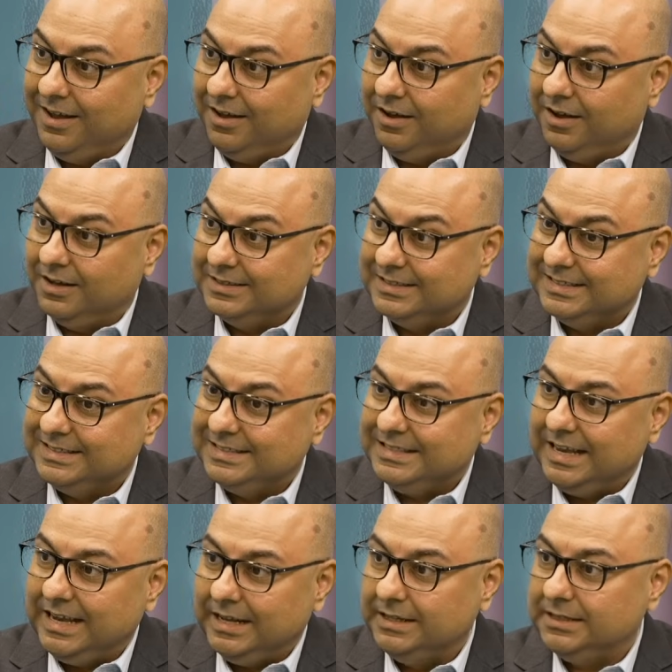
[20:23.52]
a
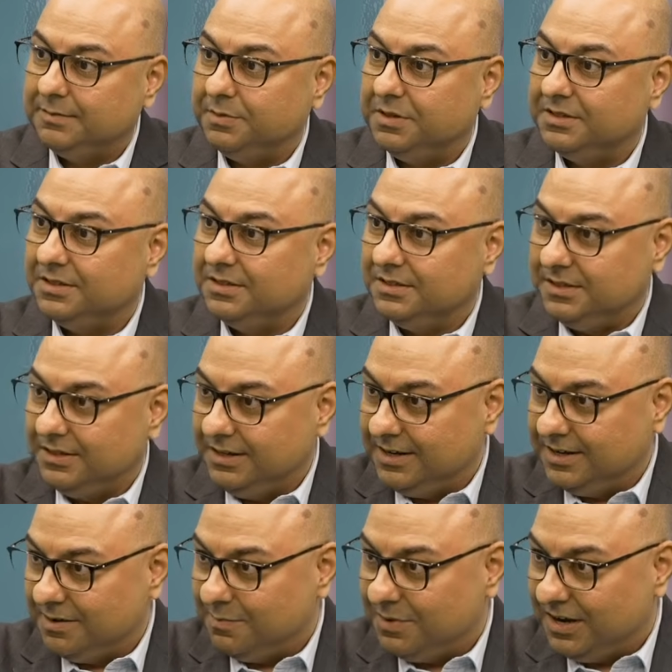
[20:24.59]
salesperson sitting
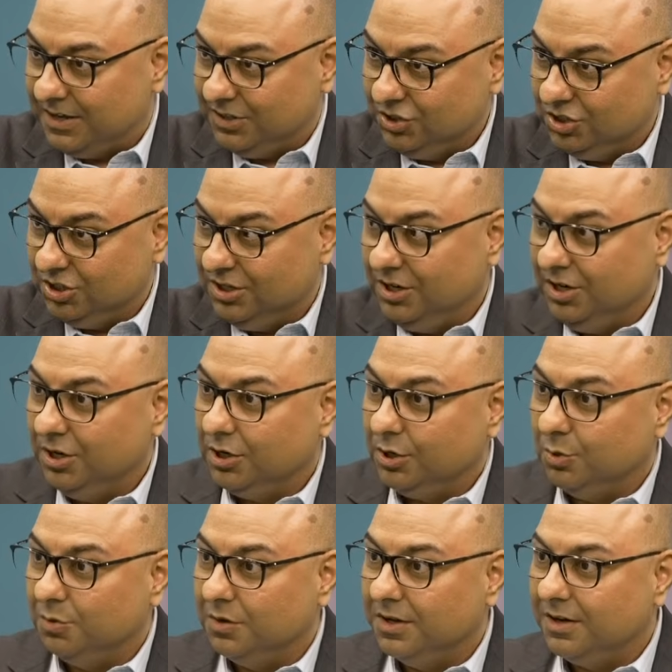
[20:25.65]
at a branch,
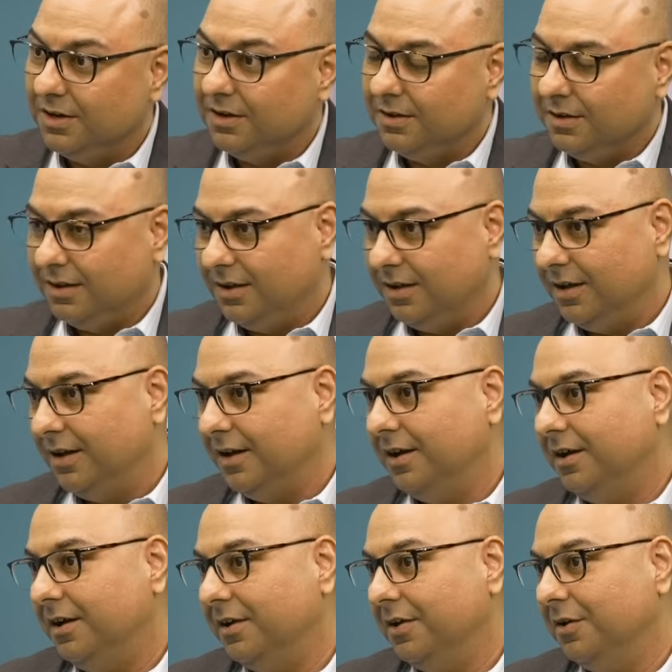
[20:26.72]
to
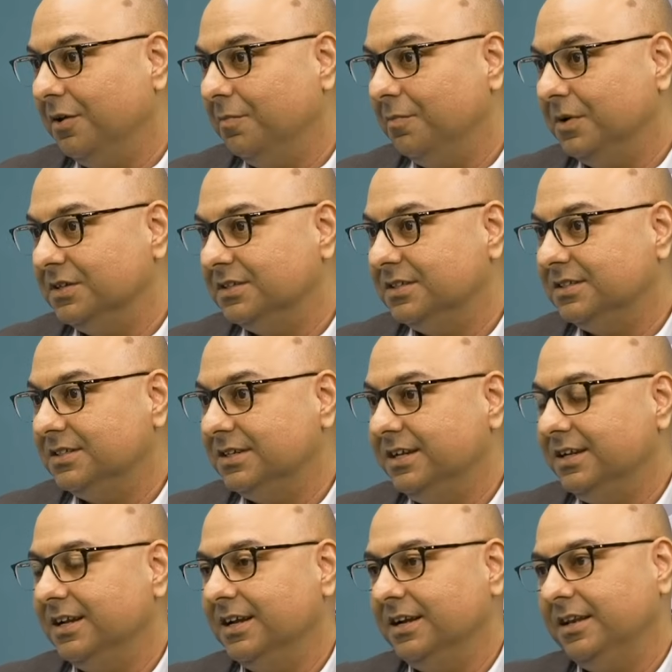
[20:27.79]
a person
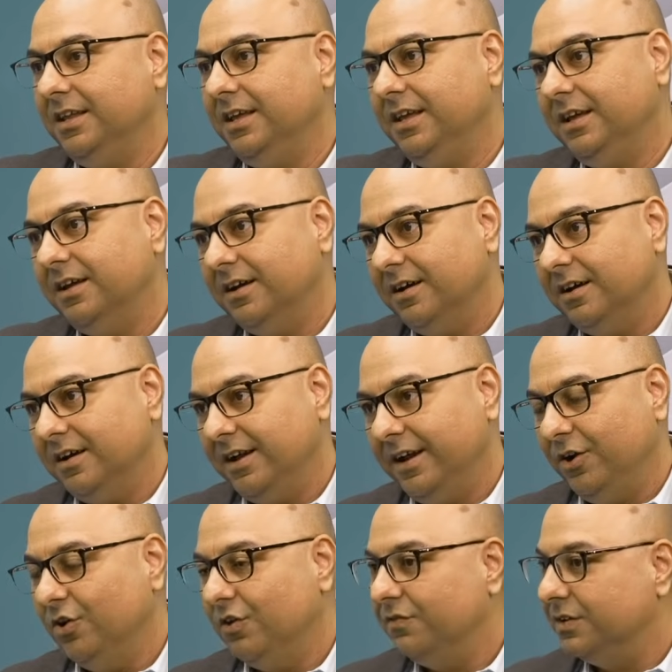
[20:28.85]
sitting at the
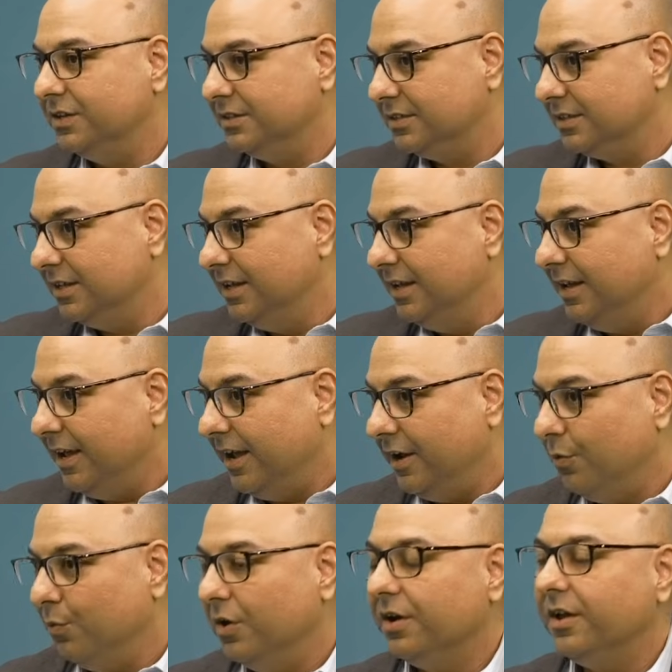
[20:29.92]
head office
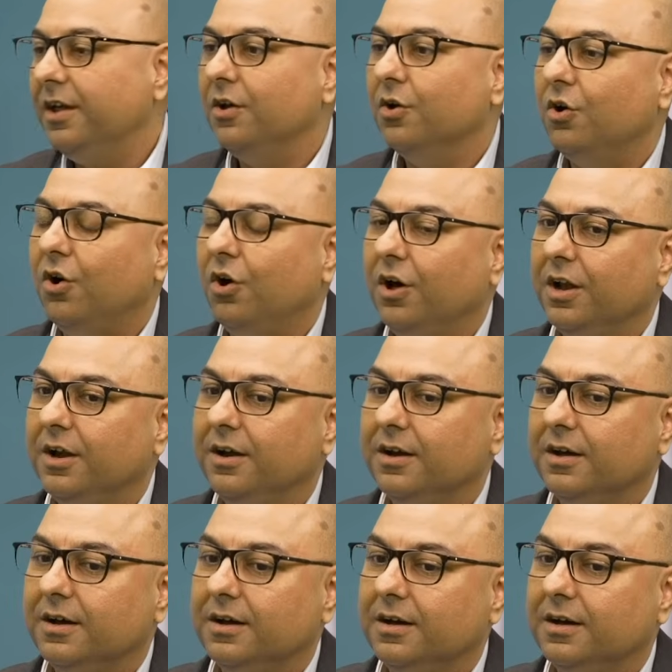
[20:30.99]
and working on